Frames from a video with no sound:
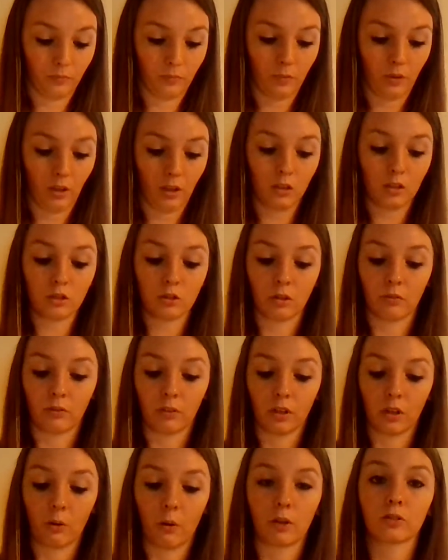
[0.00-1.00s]
Okay, do you have
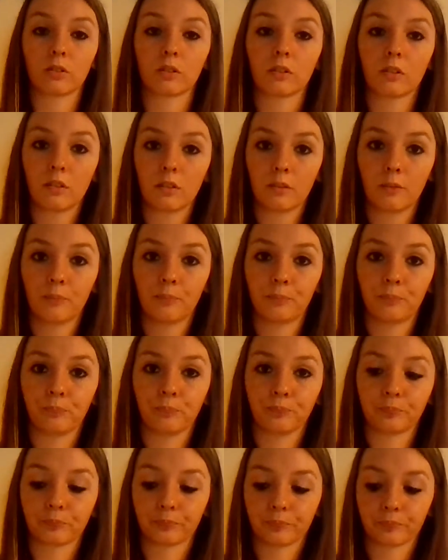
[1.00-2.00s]
any questions?
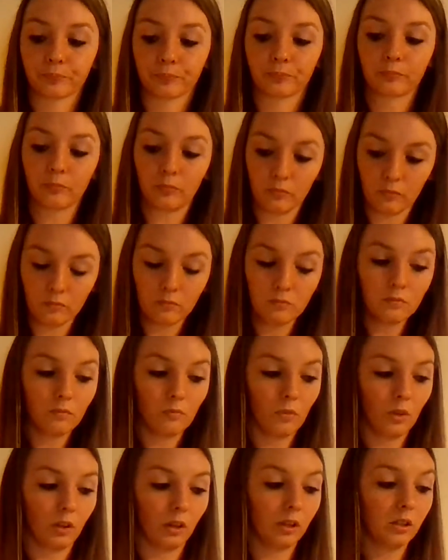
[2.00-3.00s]

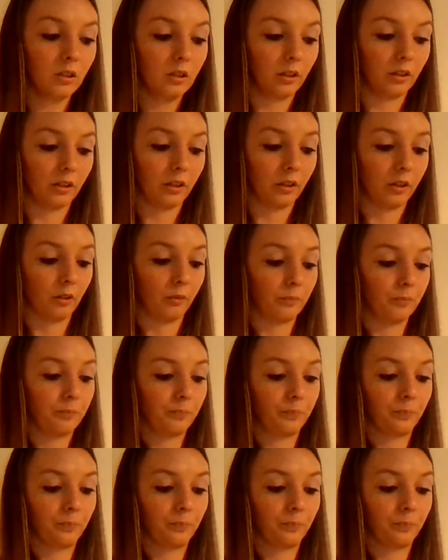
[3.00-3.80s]
Okay, here you go.